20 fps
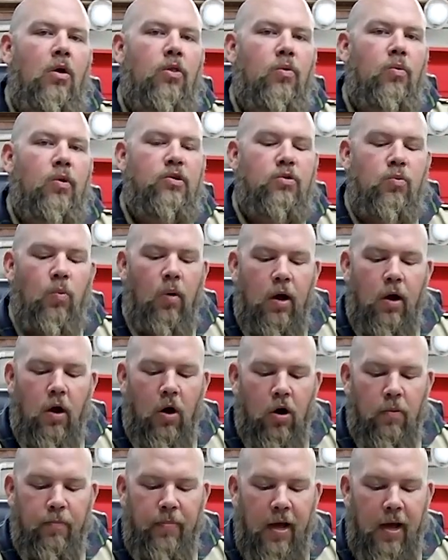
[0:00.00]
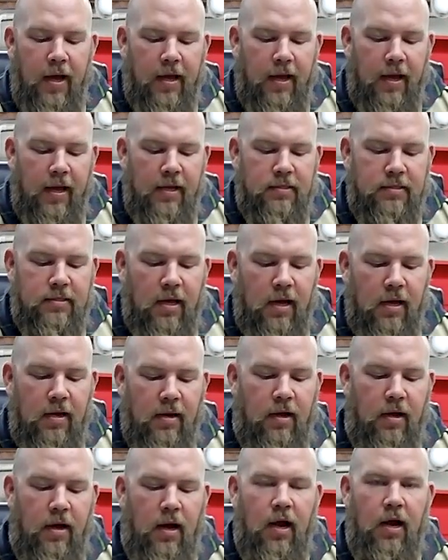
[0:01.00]
the reason why our pack has that
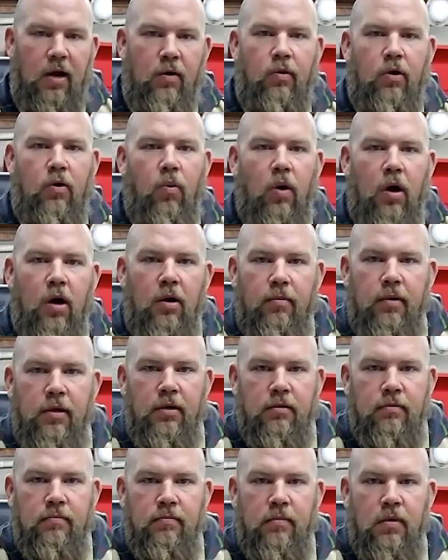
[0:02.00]
height requirement